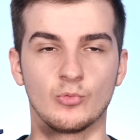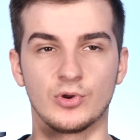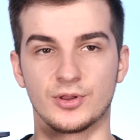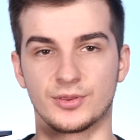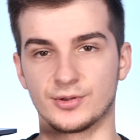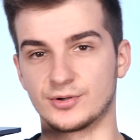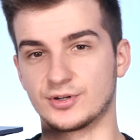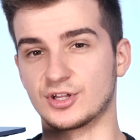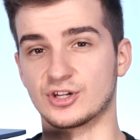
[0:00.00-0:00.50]

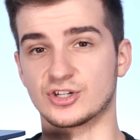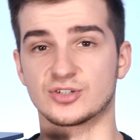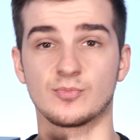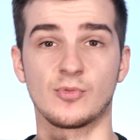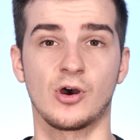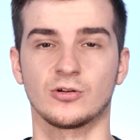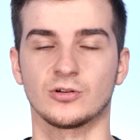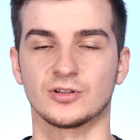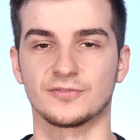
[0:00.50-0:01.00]
with the 13-inch
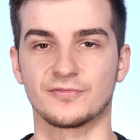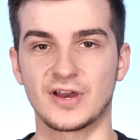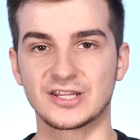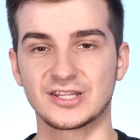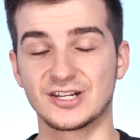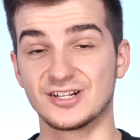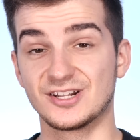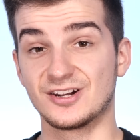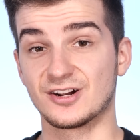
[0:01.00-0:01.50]
model. The fact
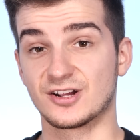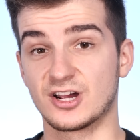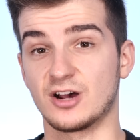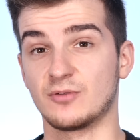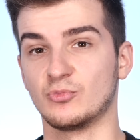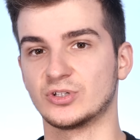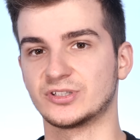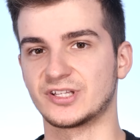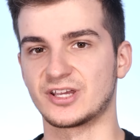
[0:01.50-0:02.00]
that it didn't
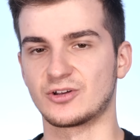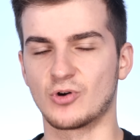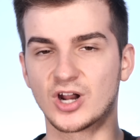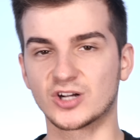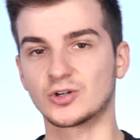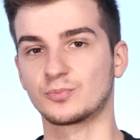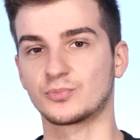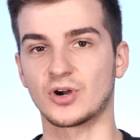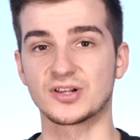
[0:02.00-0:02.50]
come with a
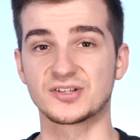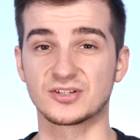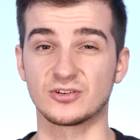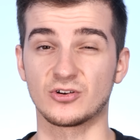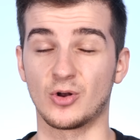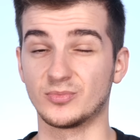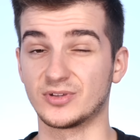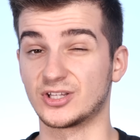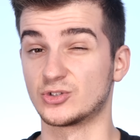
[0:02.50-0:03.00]
quad-core
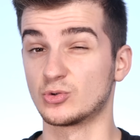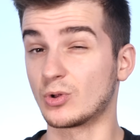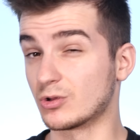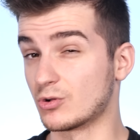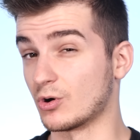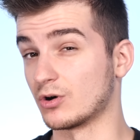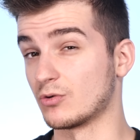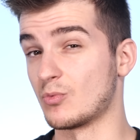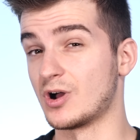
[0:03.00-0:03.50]
processor, only a
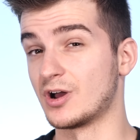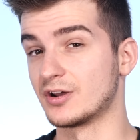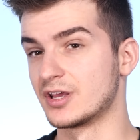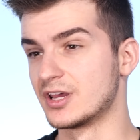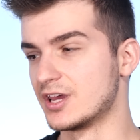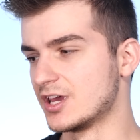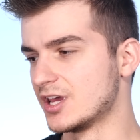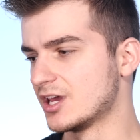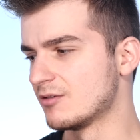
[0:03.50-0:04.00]
dual-core
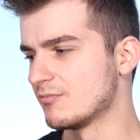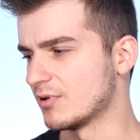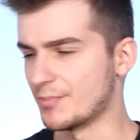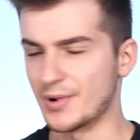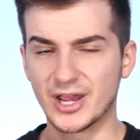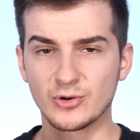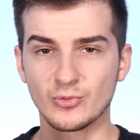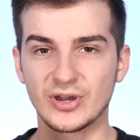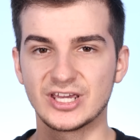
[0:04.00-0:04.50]
one. But
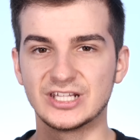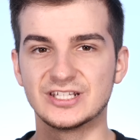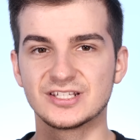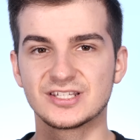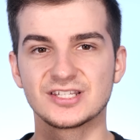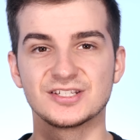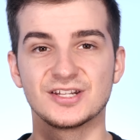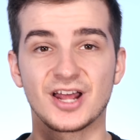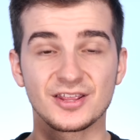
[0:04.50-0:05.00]
by the way,
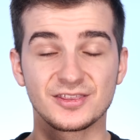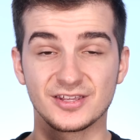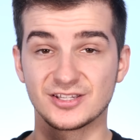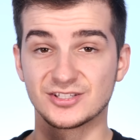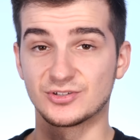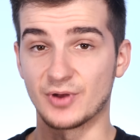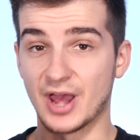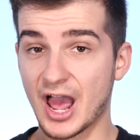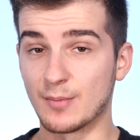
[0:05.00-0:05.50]
this is not
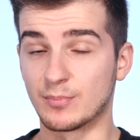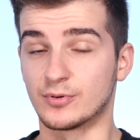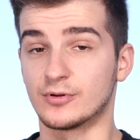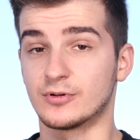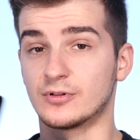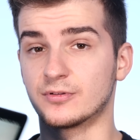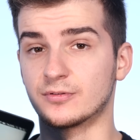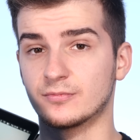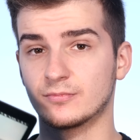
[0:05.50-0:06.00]
thanks to
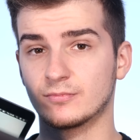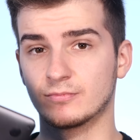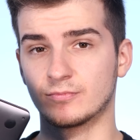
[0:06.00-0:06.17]
Apple